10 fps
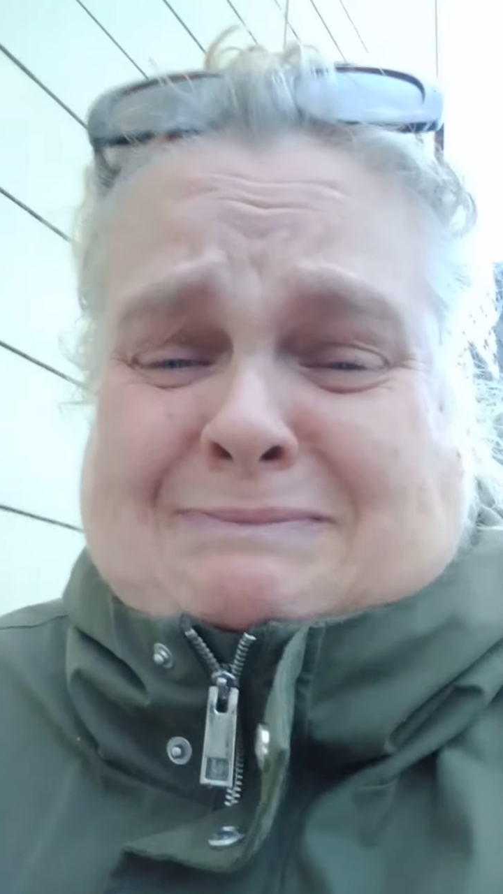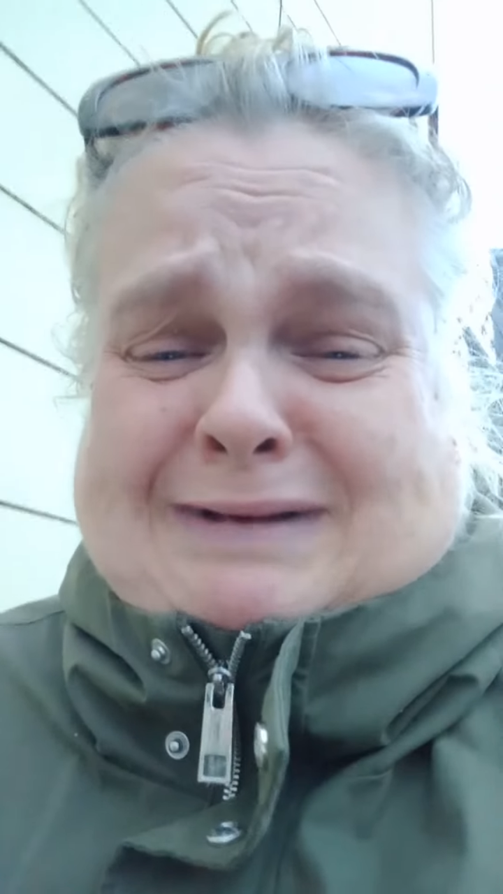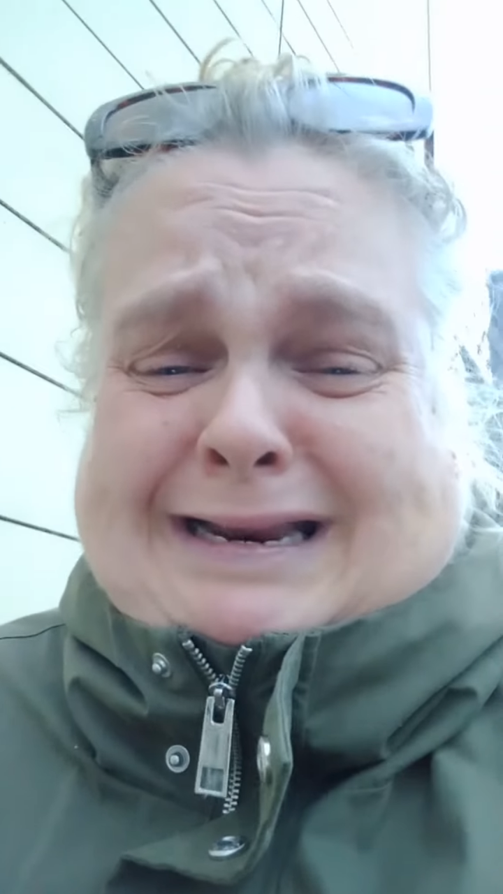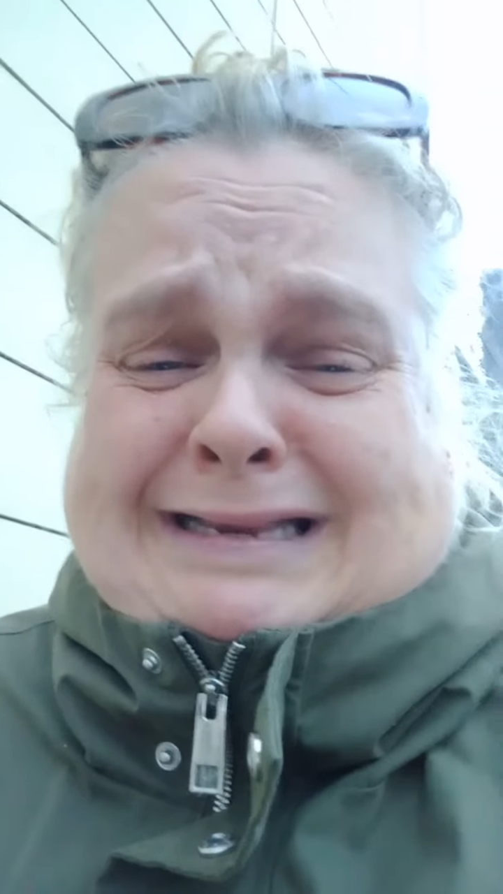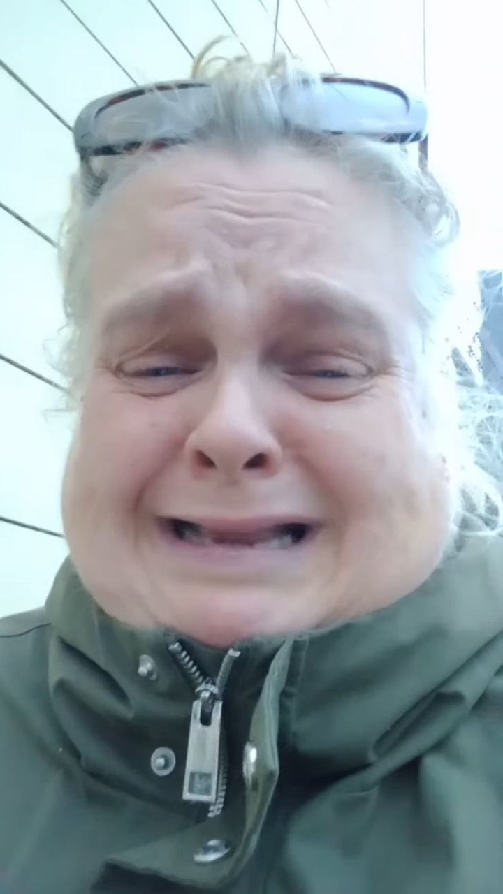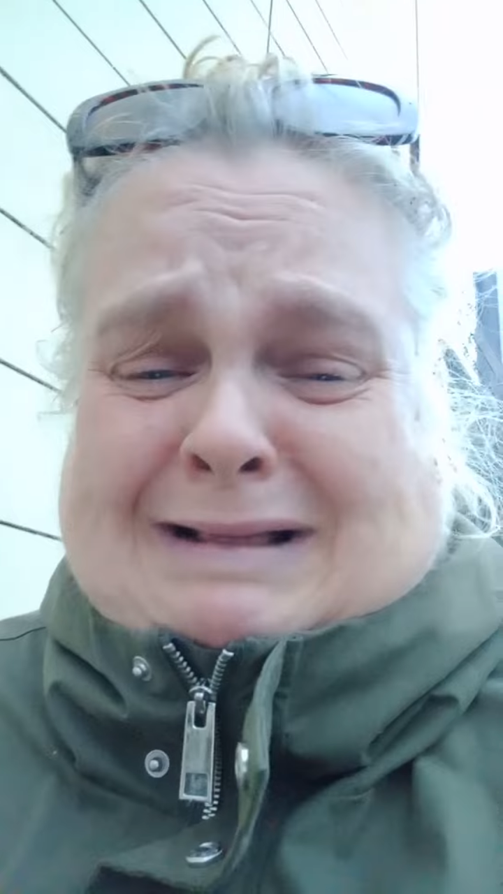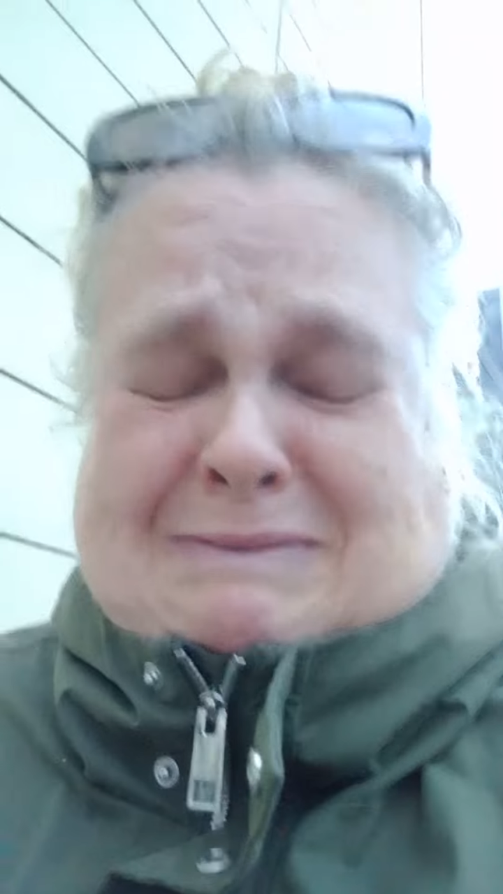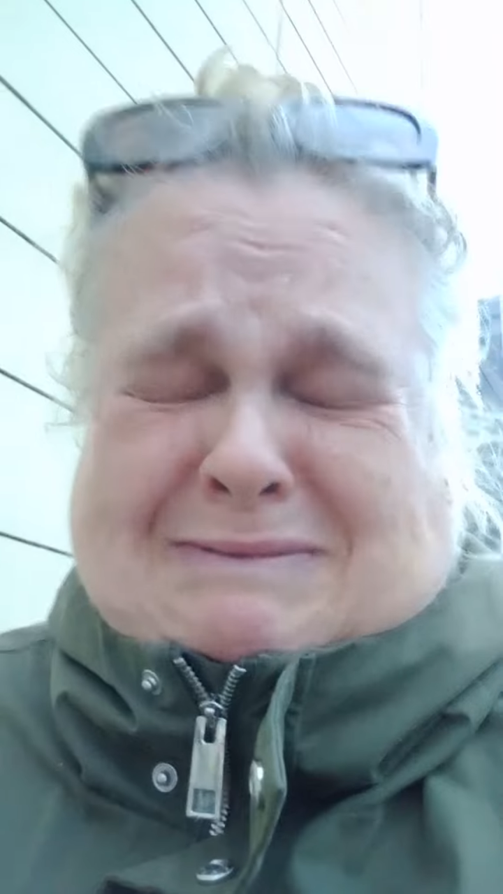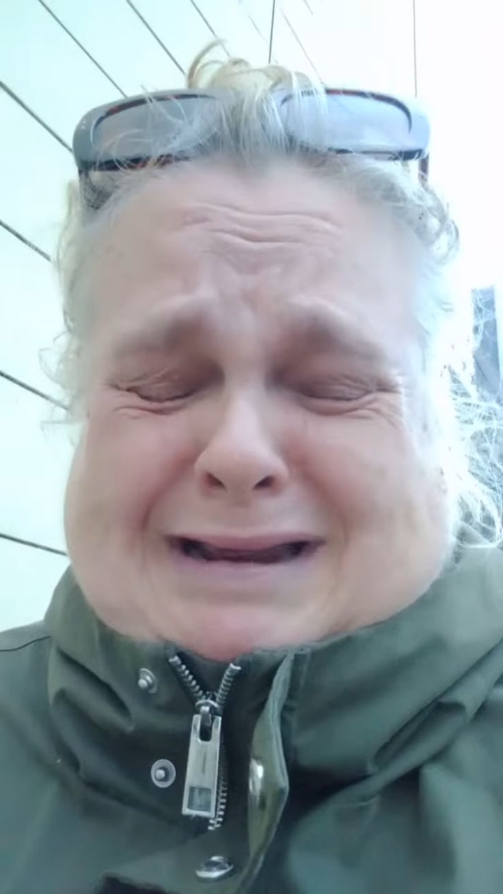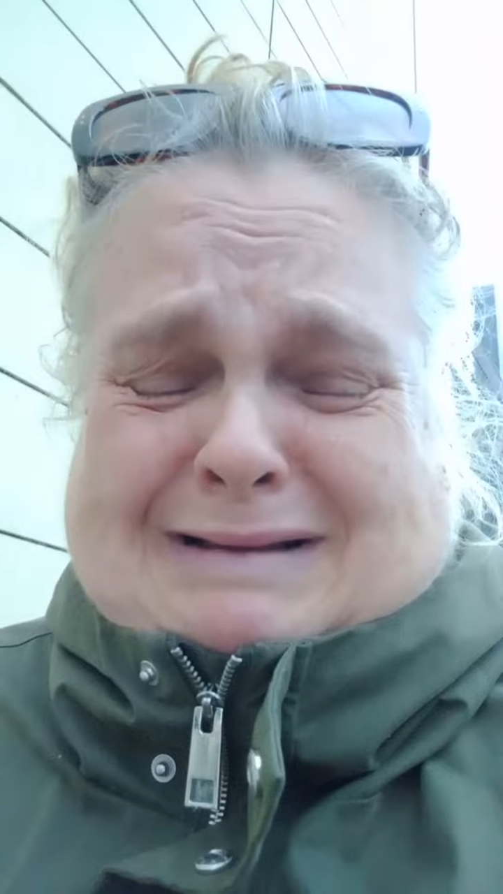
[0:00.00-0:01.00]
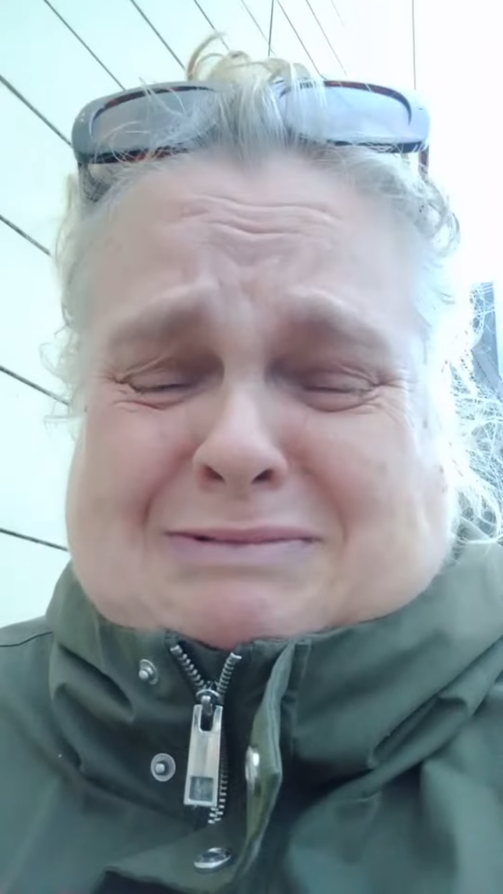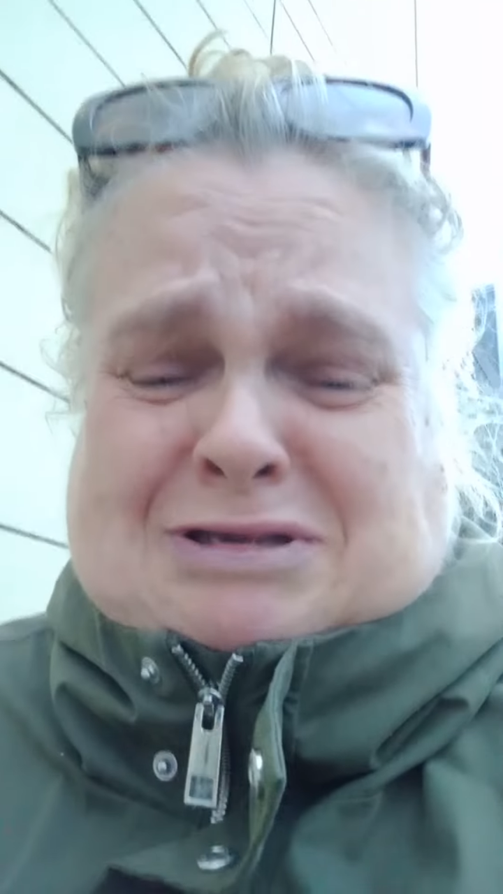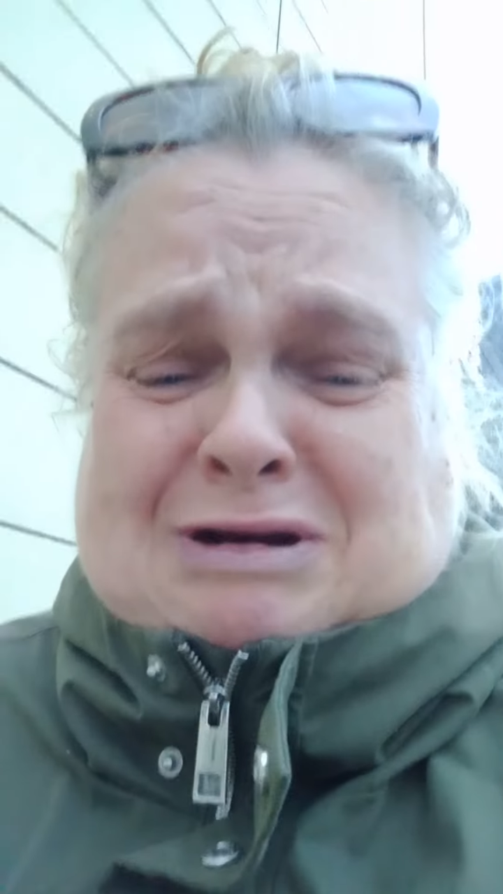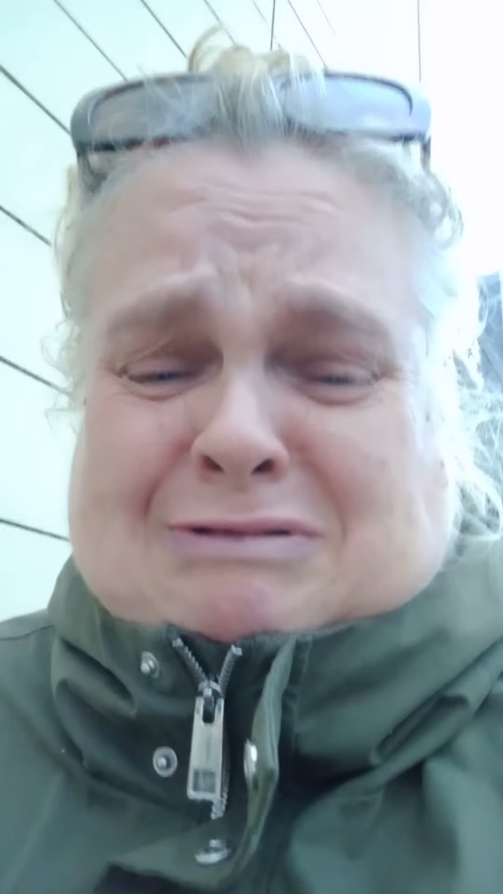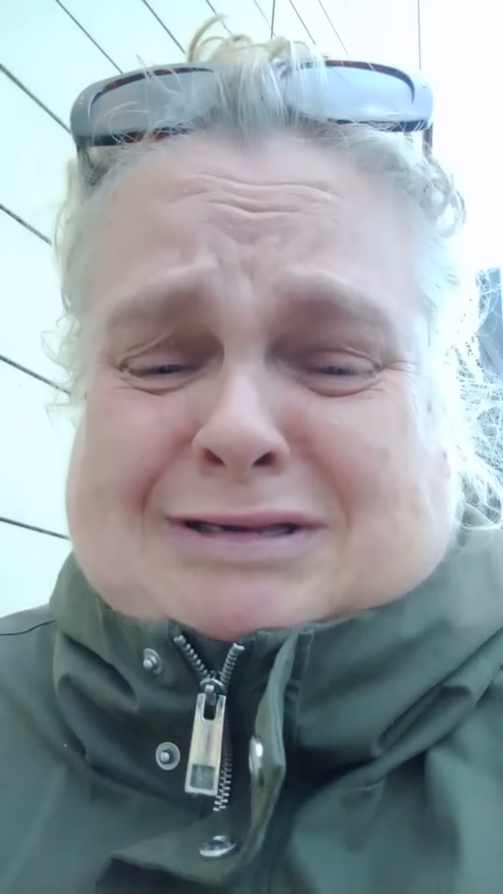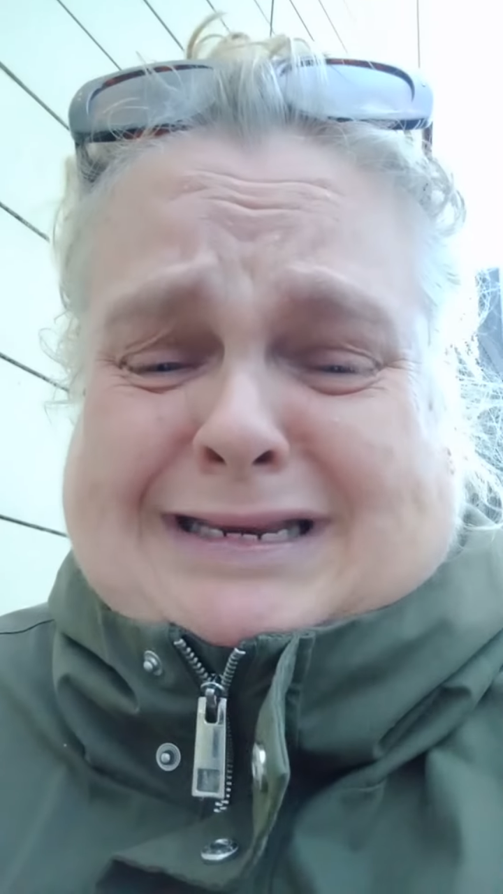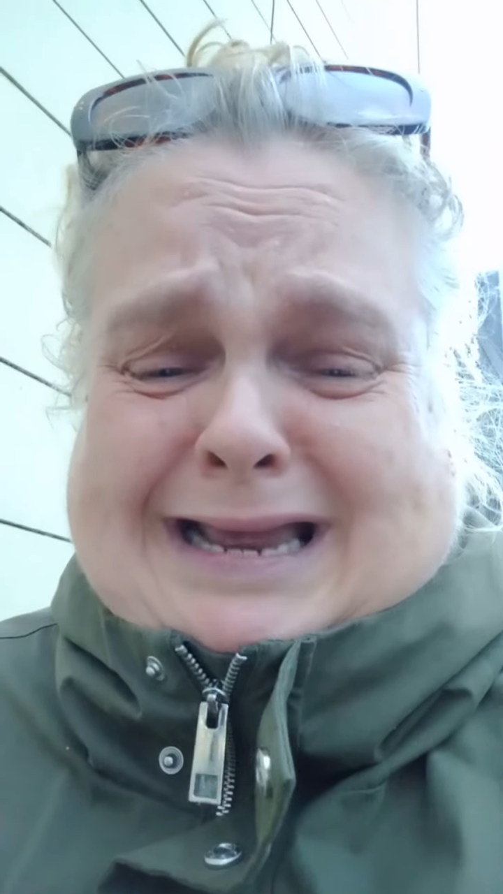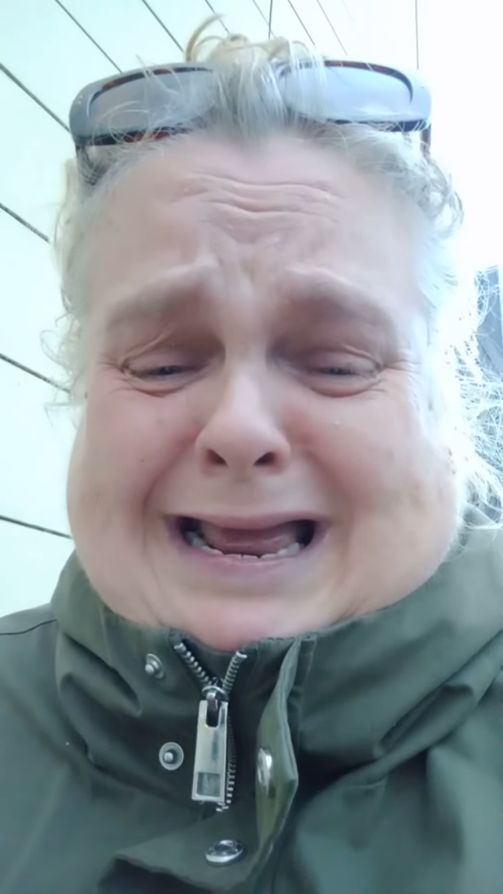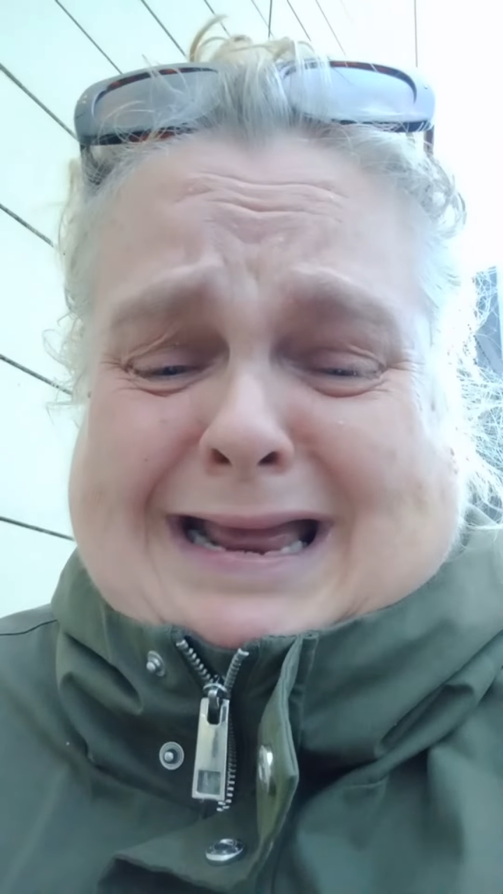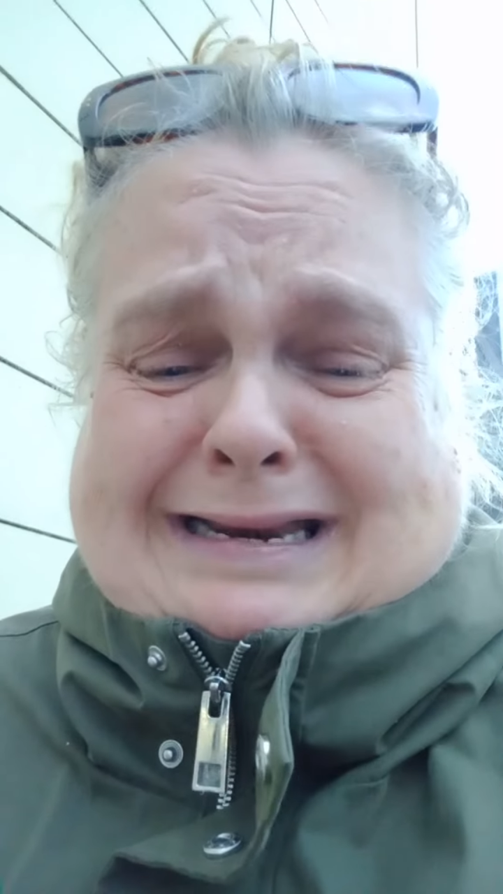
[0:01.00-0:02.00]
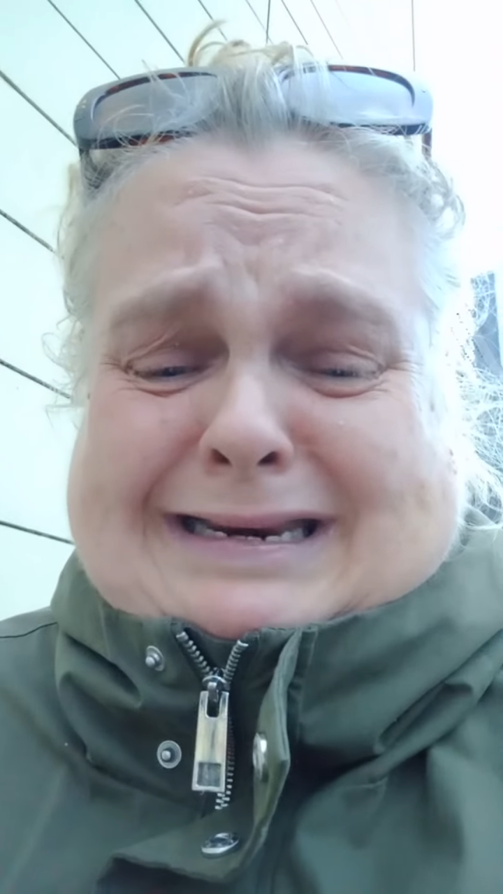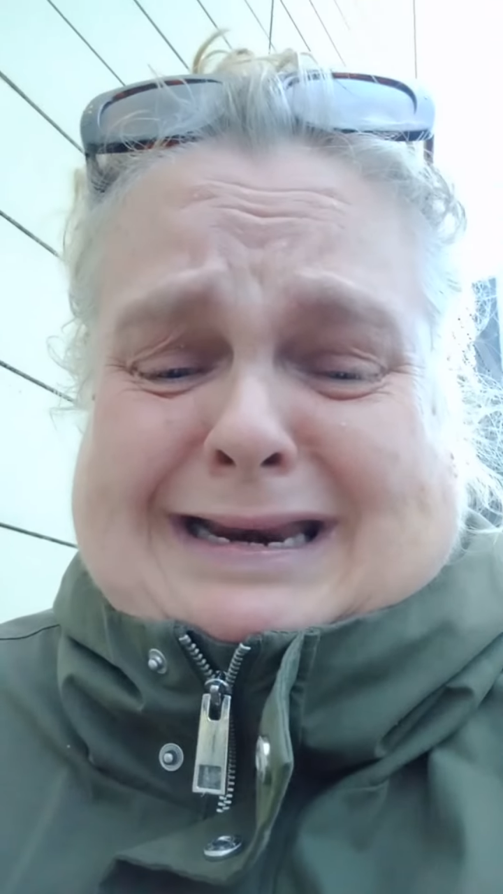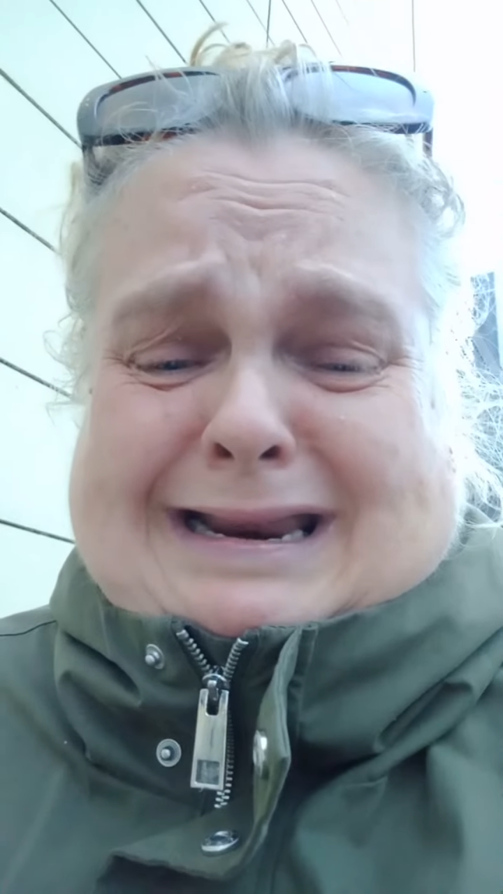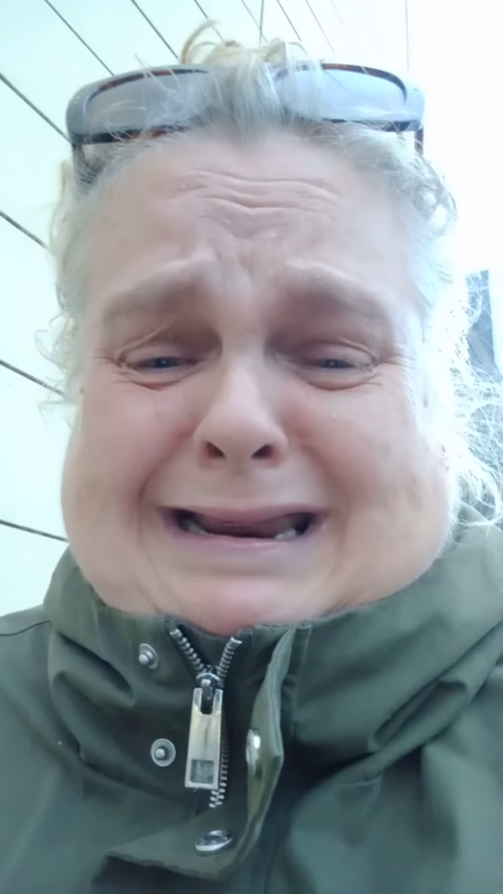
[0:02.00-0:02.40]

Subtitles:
Please help me. I'm so scared.